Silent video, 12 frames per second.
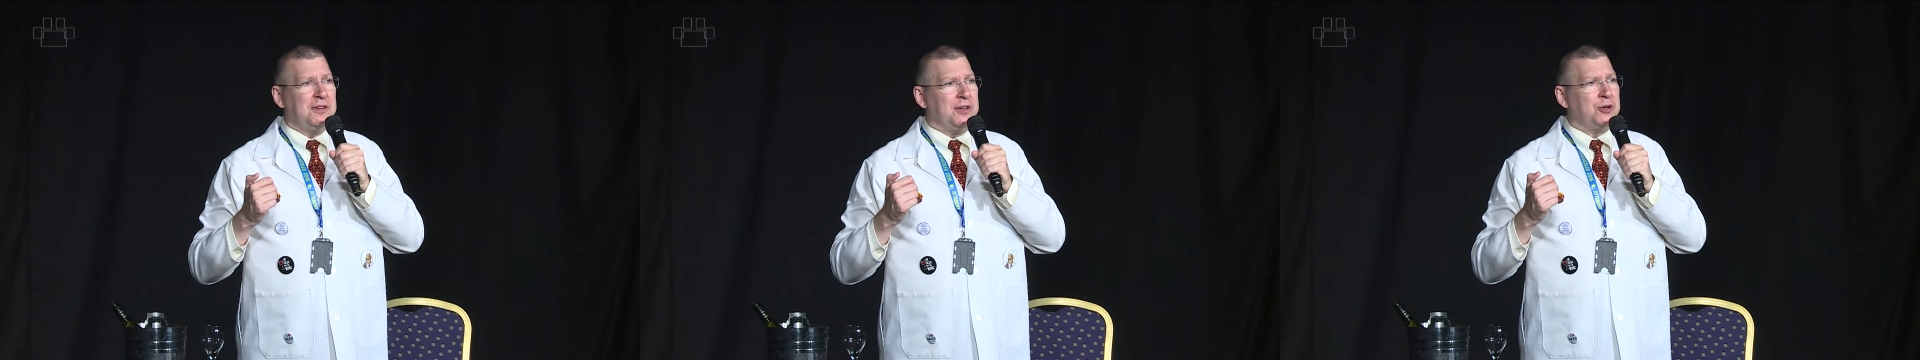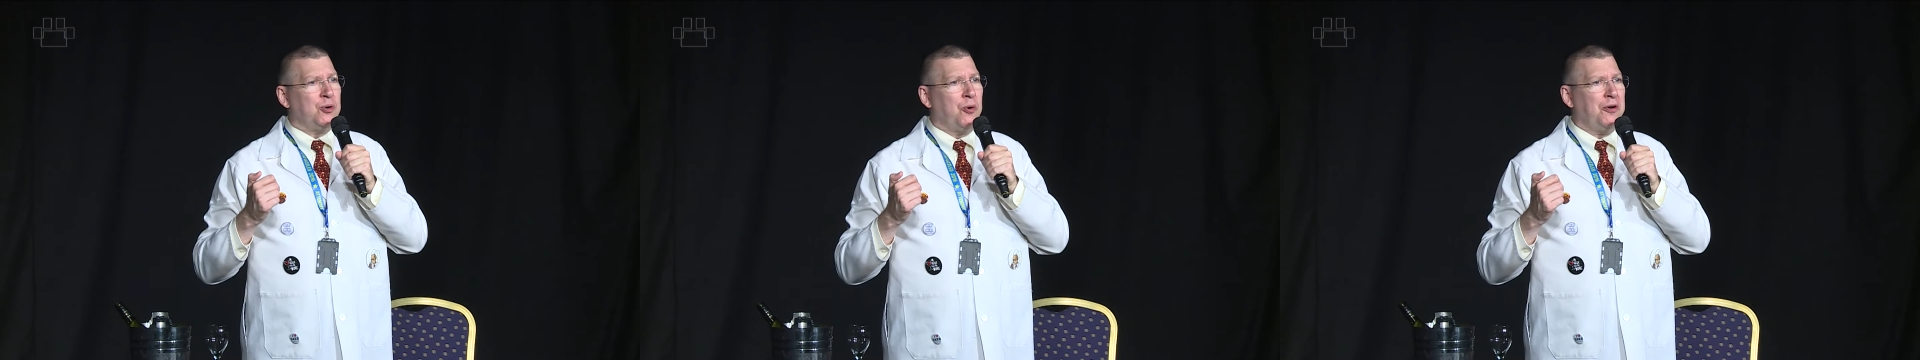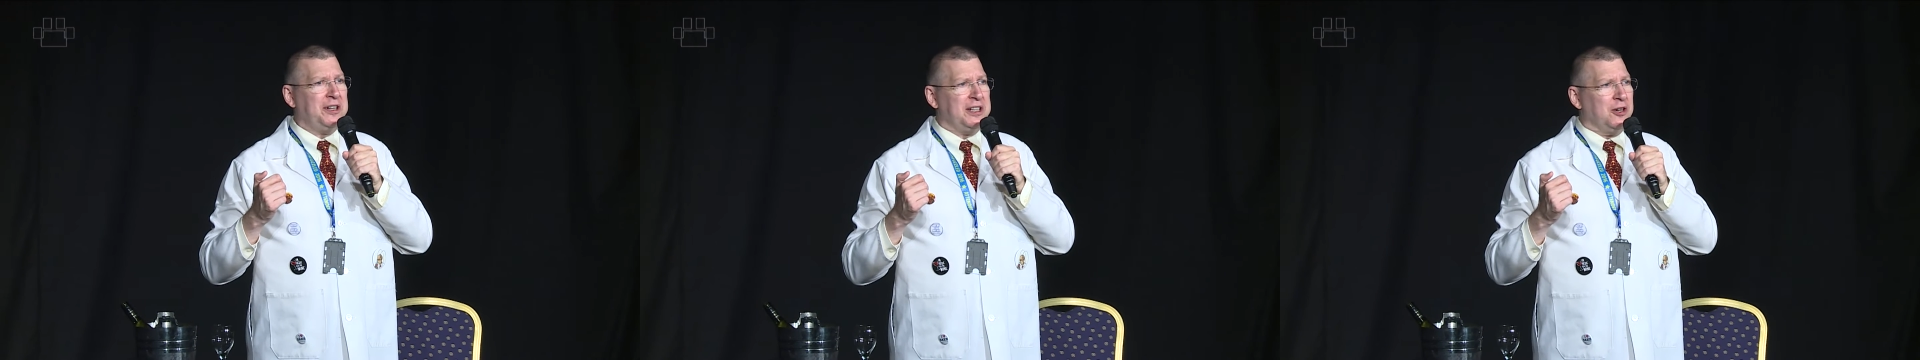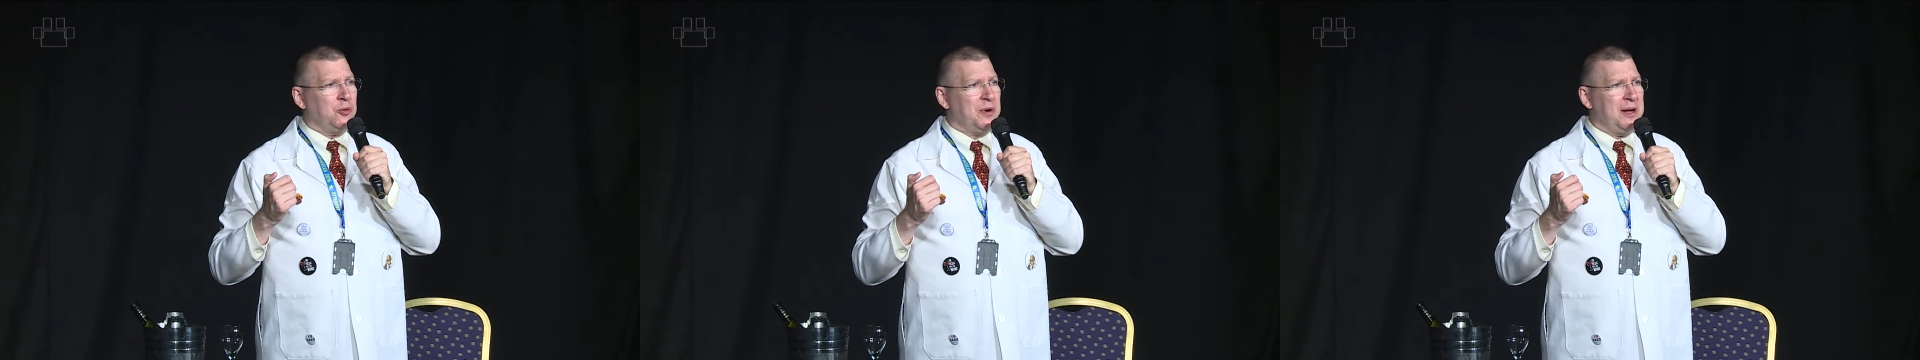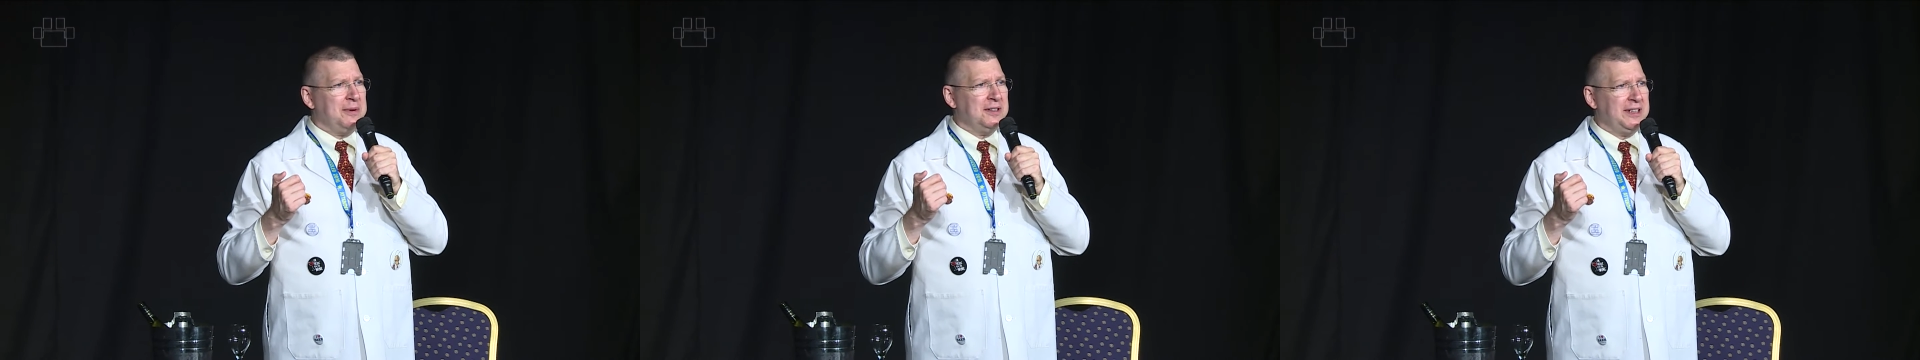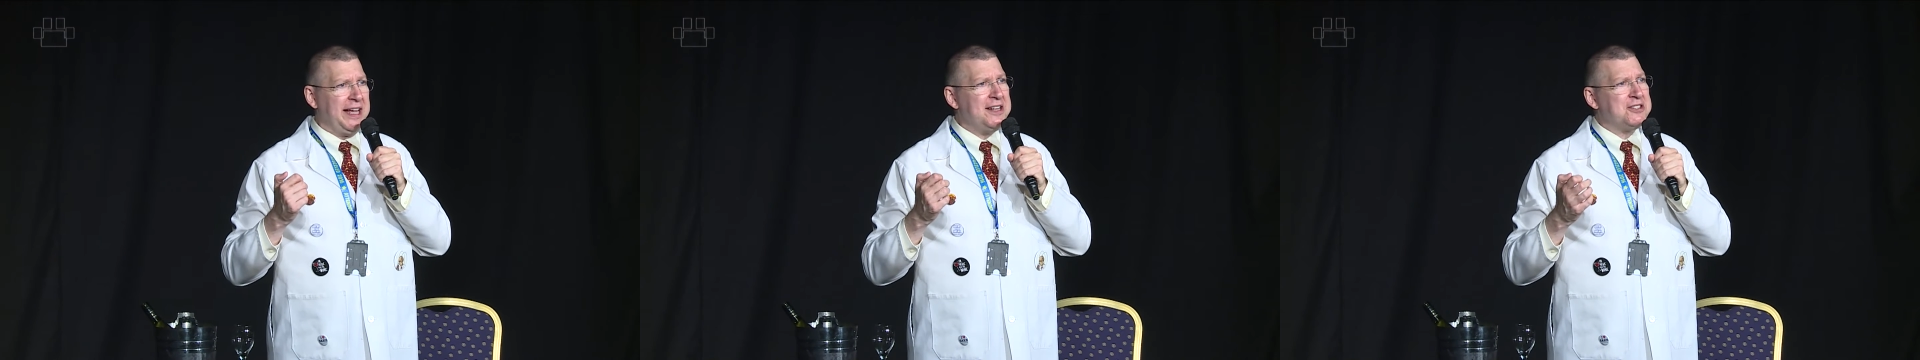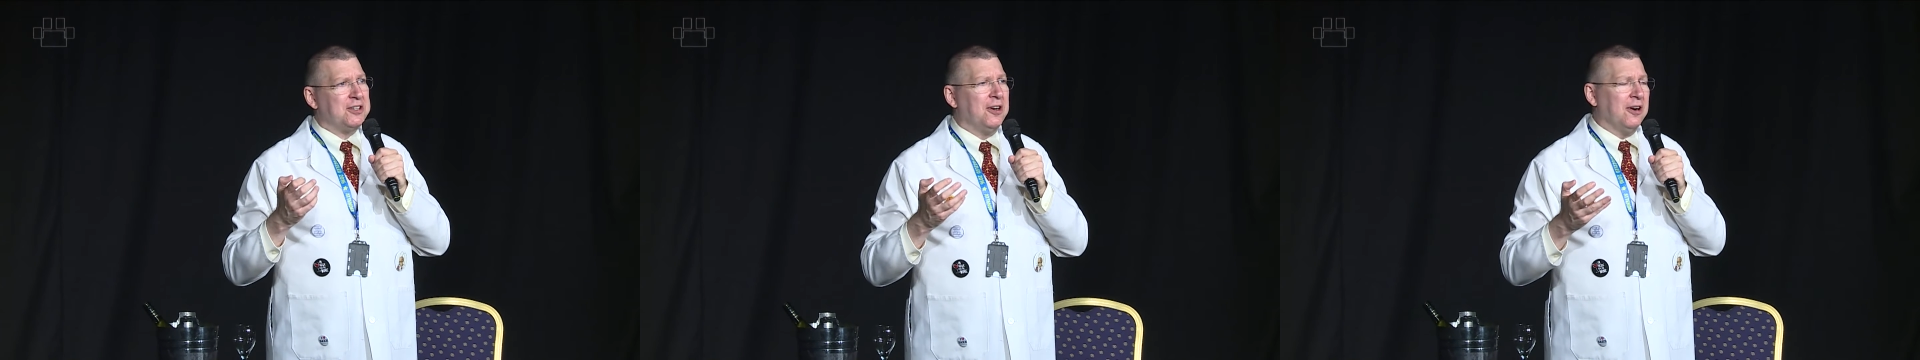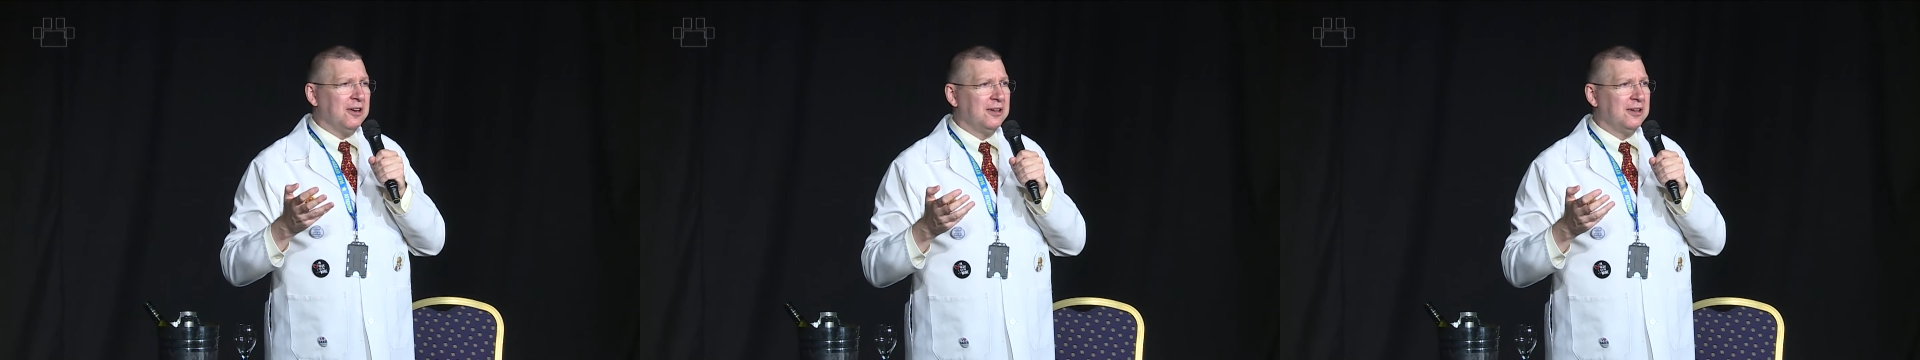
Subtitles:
of your cornea away with a laser.